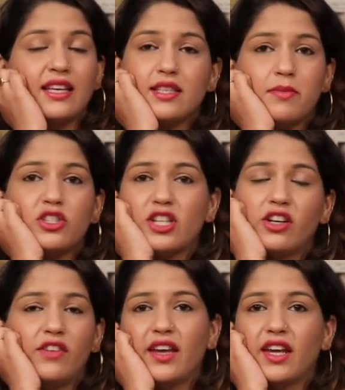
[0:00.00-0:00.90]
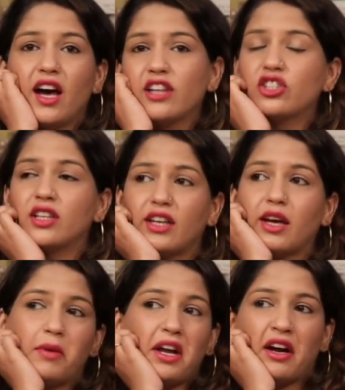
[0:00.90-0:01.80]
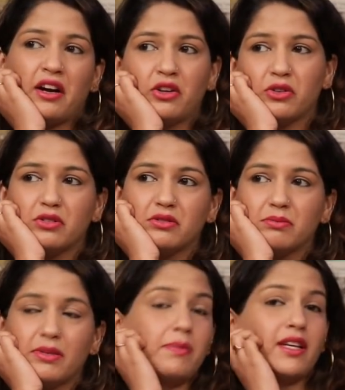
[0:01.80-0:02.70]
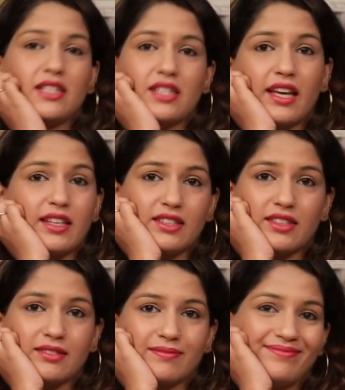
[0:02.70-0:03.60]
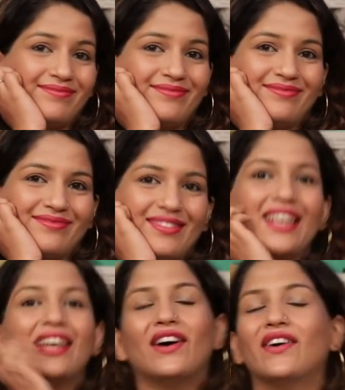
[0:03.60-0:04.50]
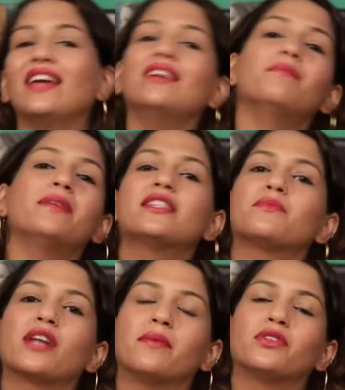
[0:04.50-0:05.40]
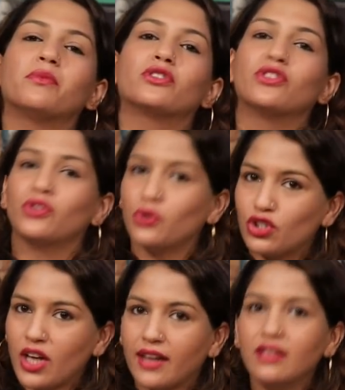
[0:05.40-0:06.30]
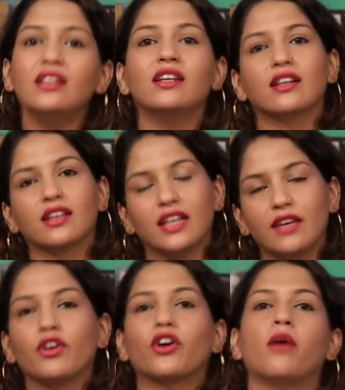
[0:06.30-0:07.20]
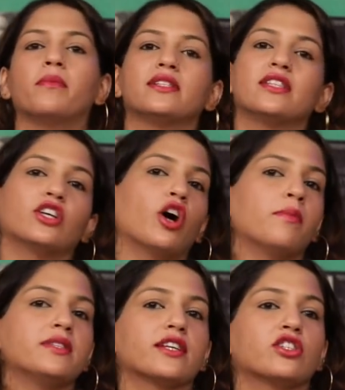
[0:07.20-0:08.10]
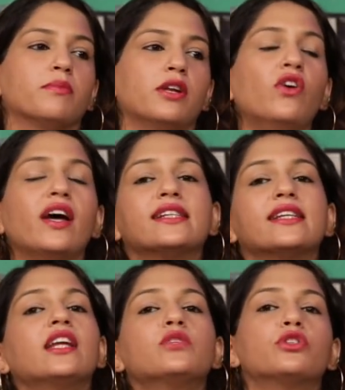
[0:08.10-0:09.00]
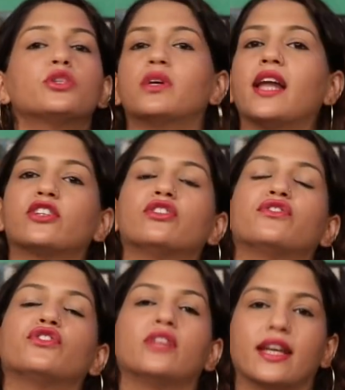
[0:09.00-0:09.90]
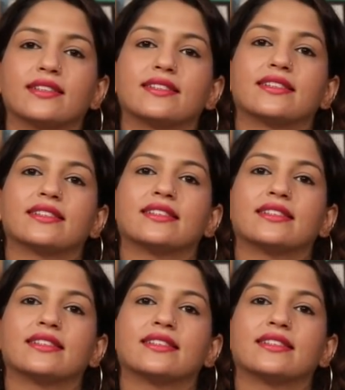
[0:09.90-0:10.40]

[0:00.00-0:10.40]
Summer is generally very harsh in India, but I don't know. Maybe it's nice. Okay, please subscribe to the Books on Toast channel. Leave your comments in the comment section below, and tell us what you would like to review next.